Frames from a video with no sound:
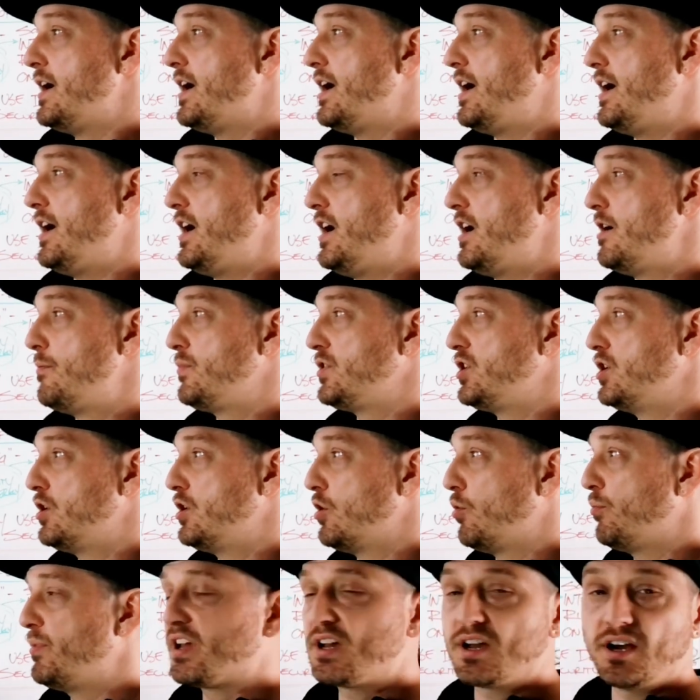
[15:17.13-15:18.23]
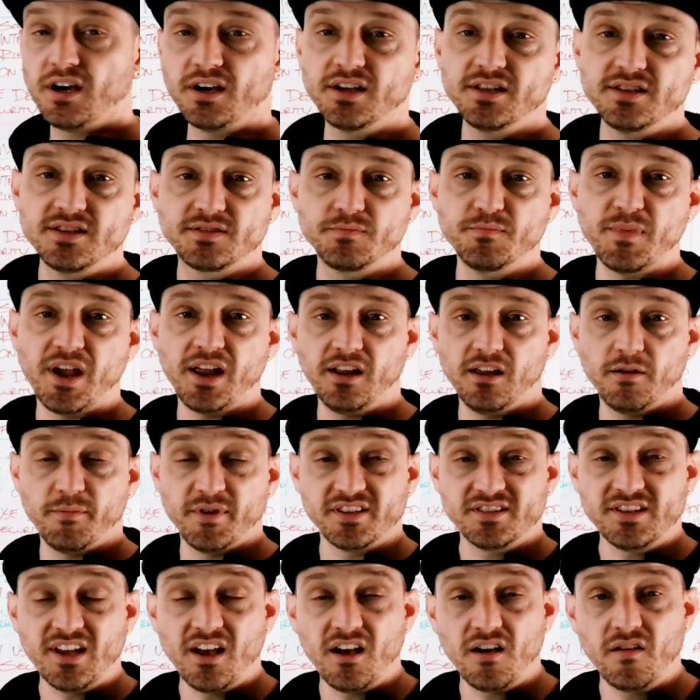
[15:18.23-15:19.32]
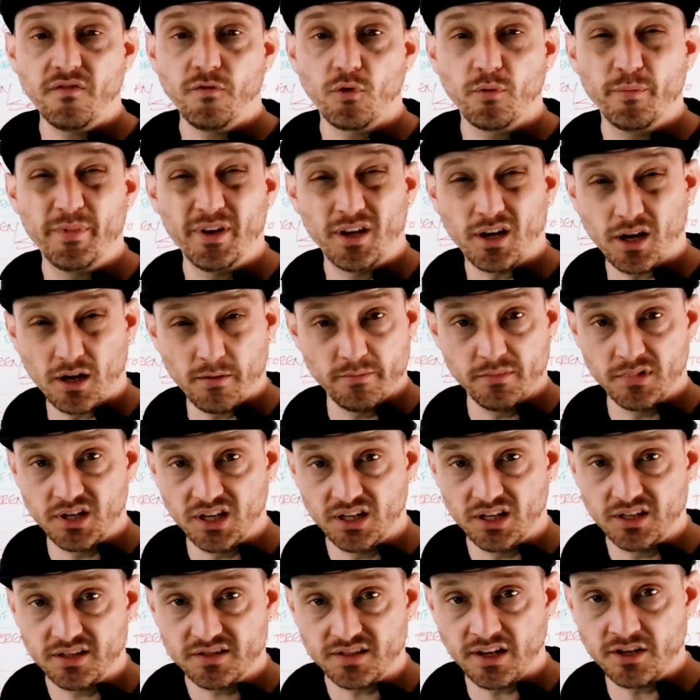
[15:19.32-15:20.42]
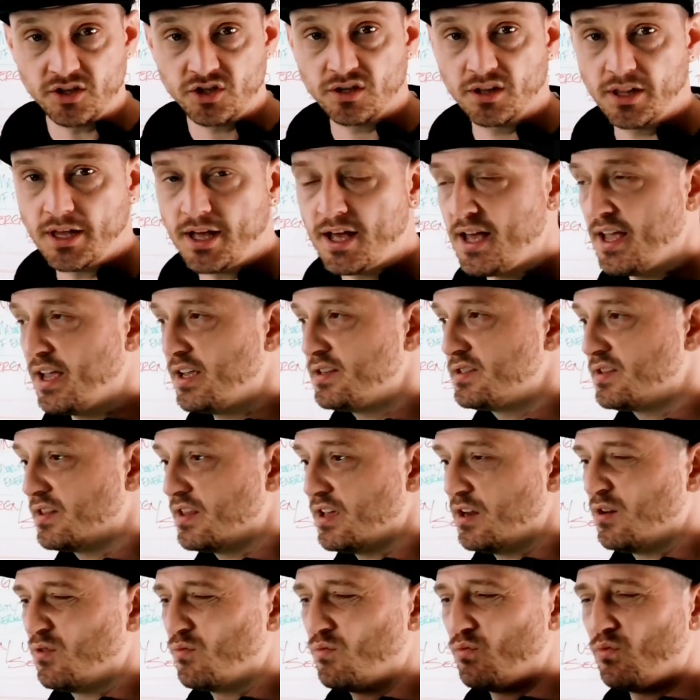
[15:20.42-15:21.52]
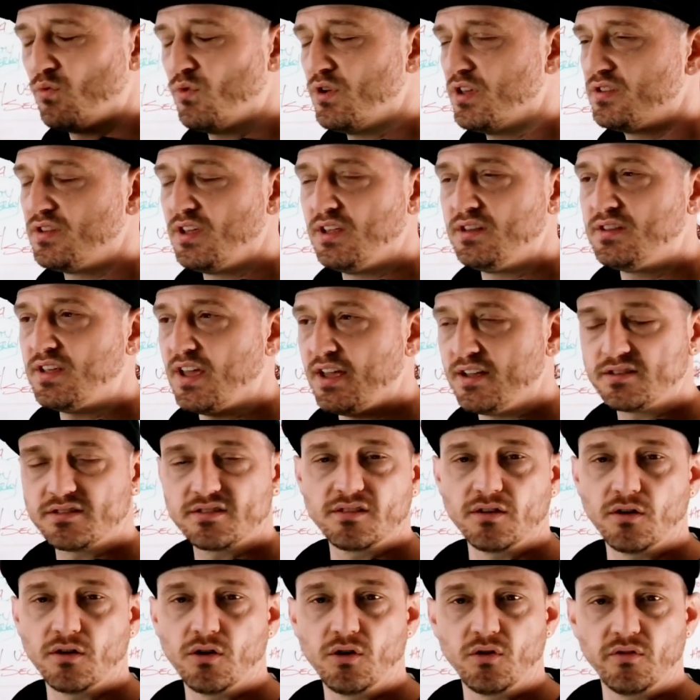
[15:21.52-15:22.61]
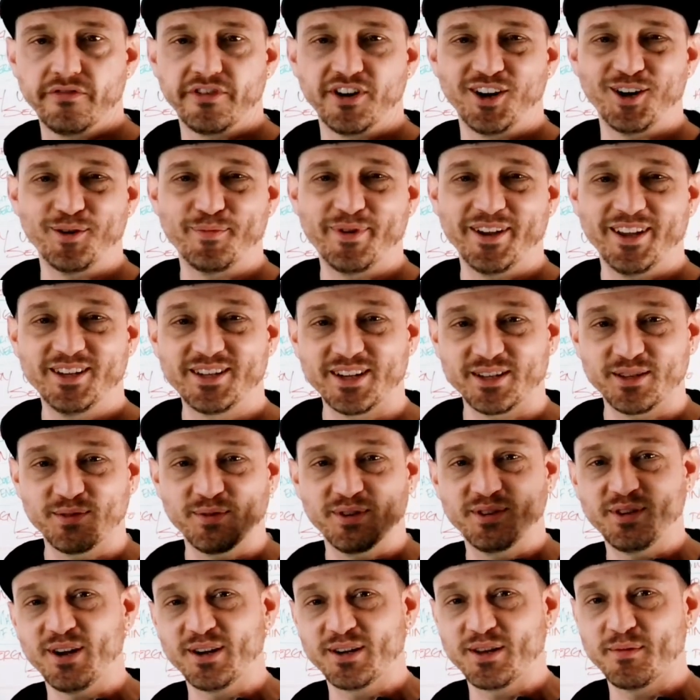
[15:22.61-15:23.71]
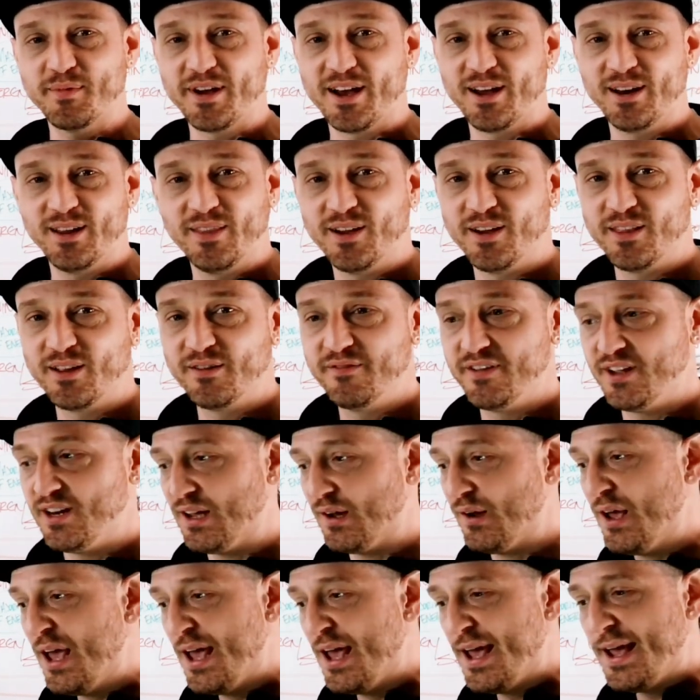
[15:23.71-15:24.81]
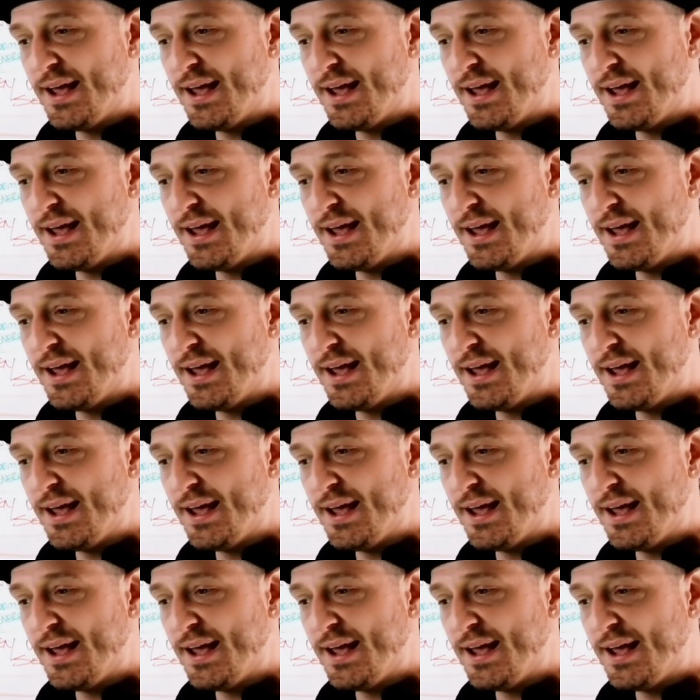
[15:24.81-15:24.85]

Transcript: because Medium itself will become decentralized, then it takes the whole verbiage, as we talked about in the other video,